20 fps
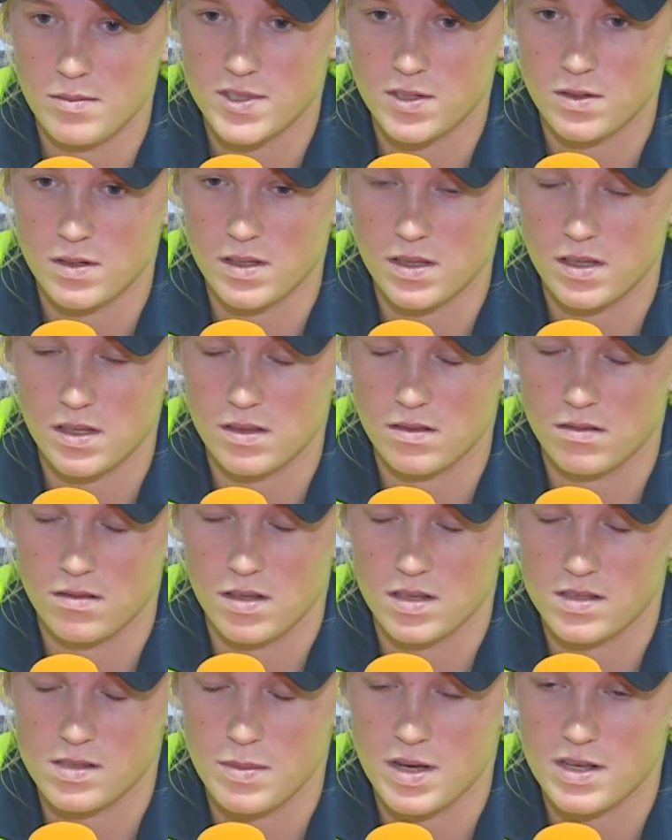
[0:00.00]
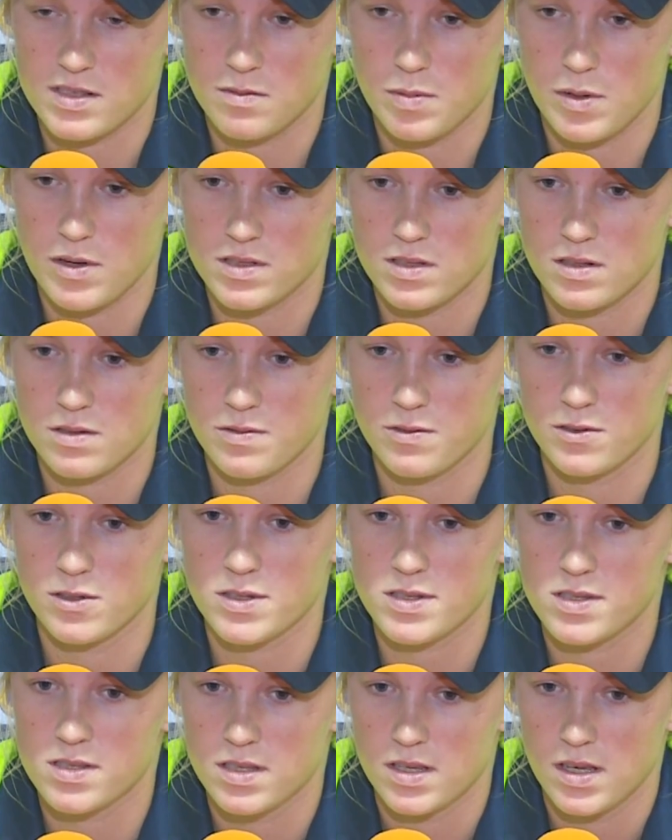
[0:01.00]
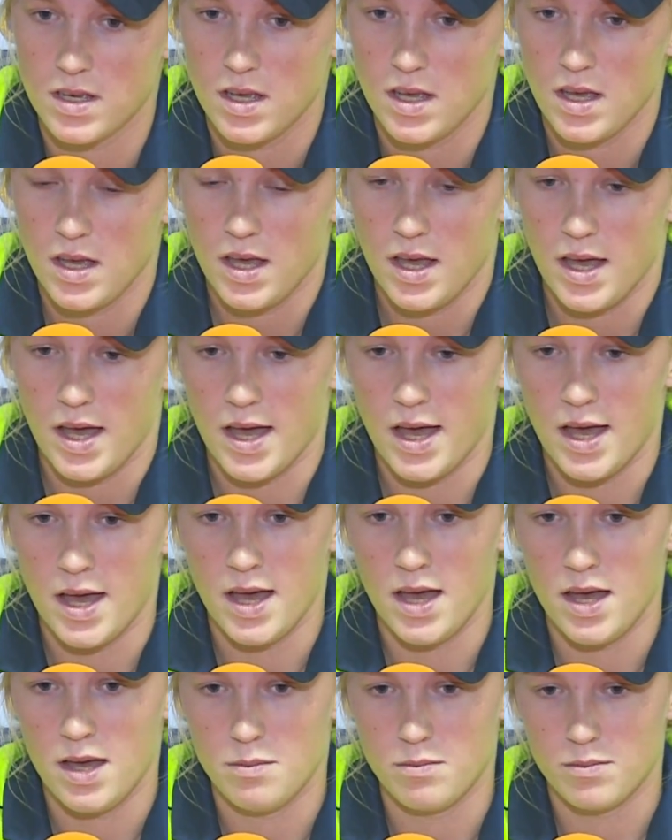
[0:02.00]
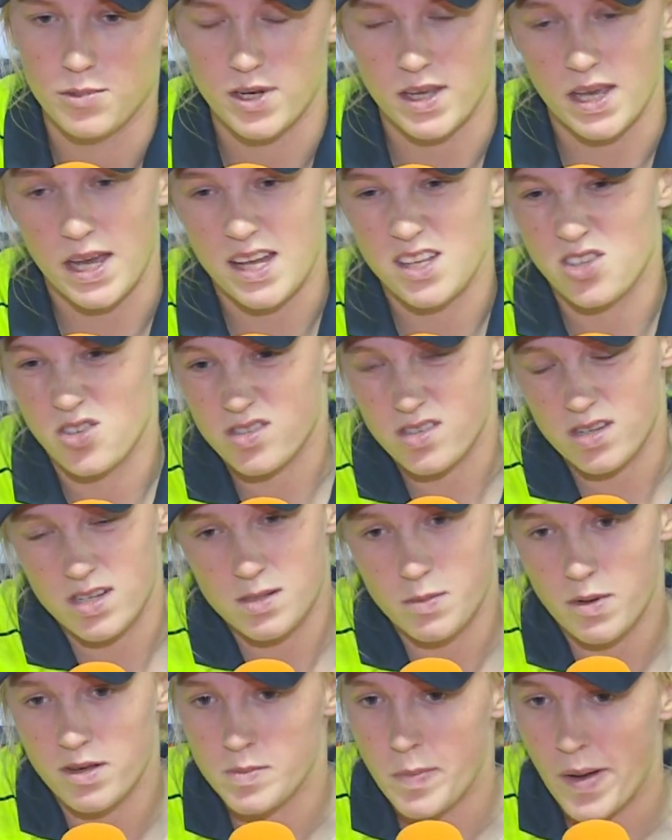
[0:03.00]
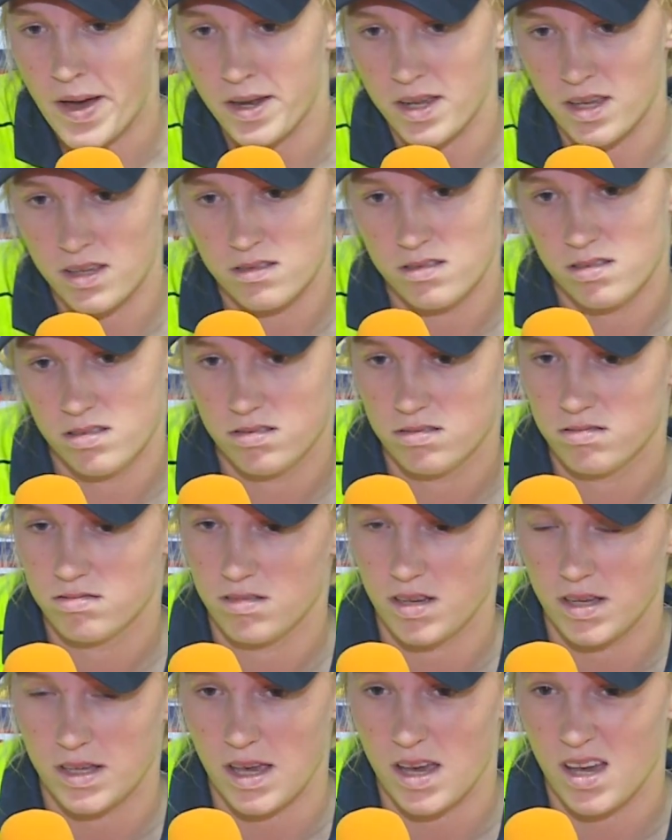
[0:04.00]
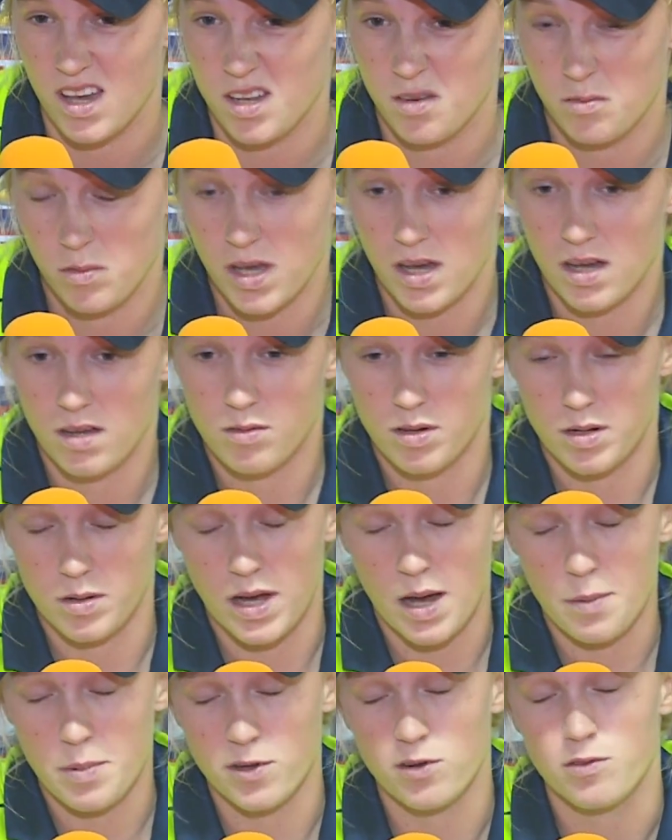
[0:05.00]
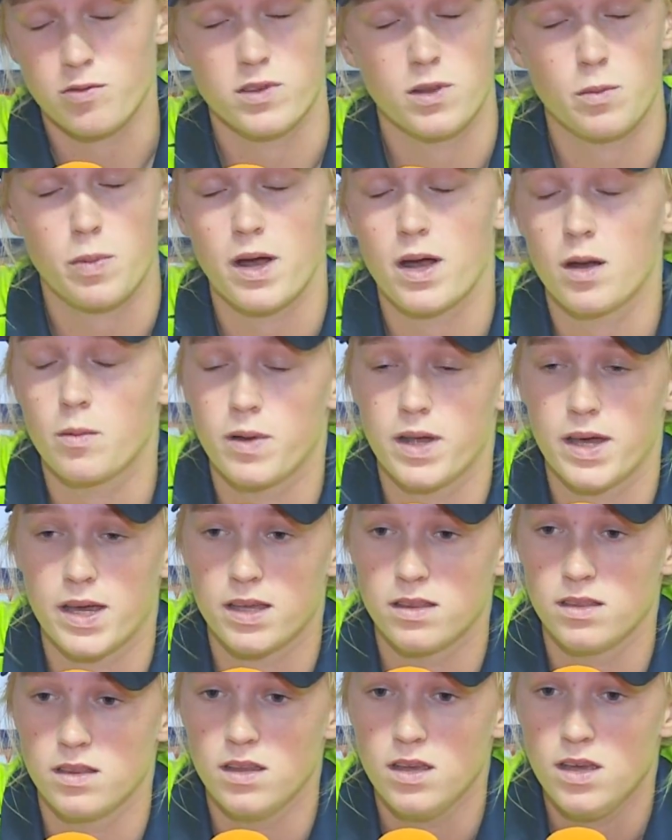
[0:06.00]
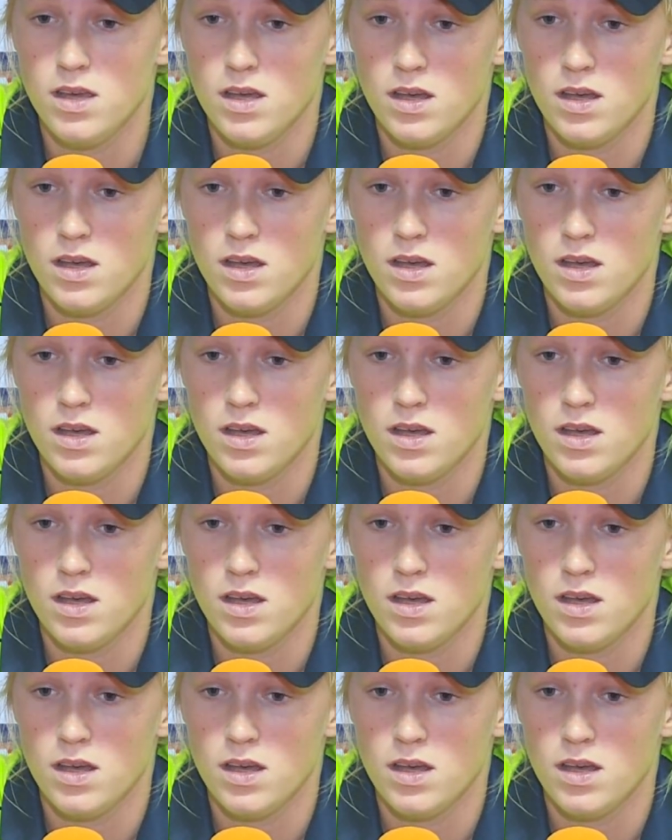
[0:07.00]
So I think that's a massive positive for us. But again, just I suppose batting, again, we were happy enough with the power play, and